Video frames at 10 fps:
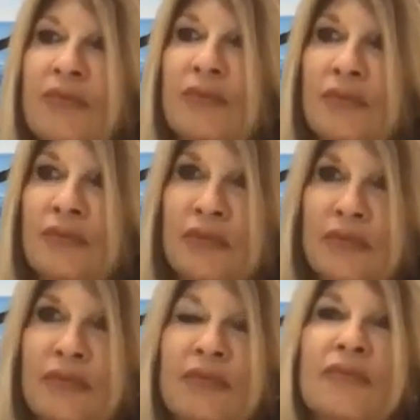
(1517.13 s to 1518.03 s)

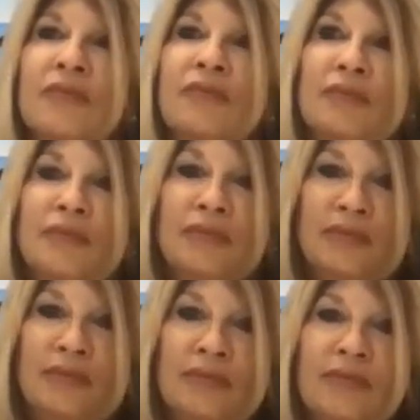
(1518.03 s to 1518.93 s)

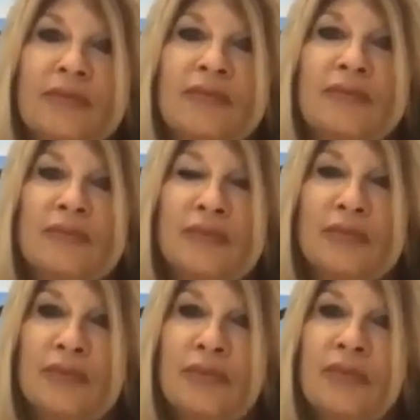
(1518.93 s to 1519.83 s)

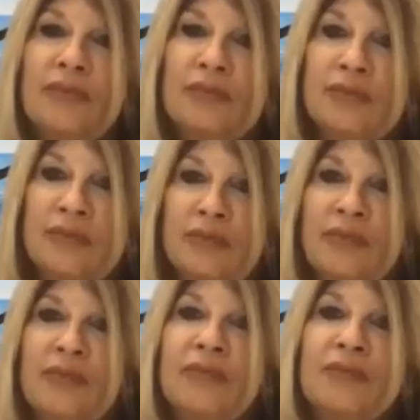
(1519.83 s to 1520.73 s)

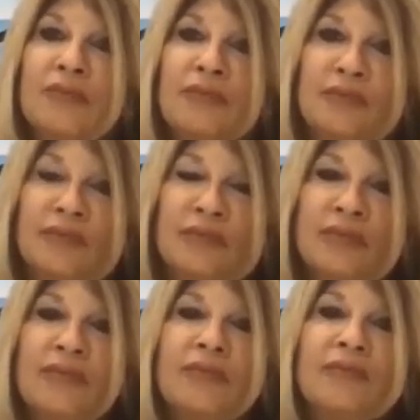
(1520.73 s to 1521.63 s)

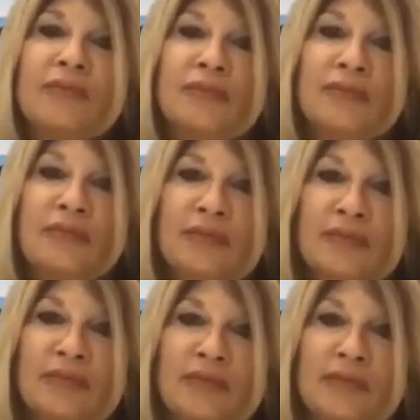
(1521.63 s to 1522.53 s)

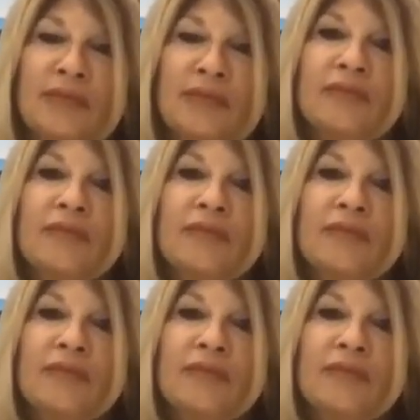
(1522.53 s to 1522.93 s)
This person isn't speaking.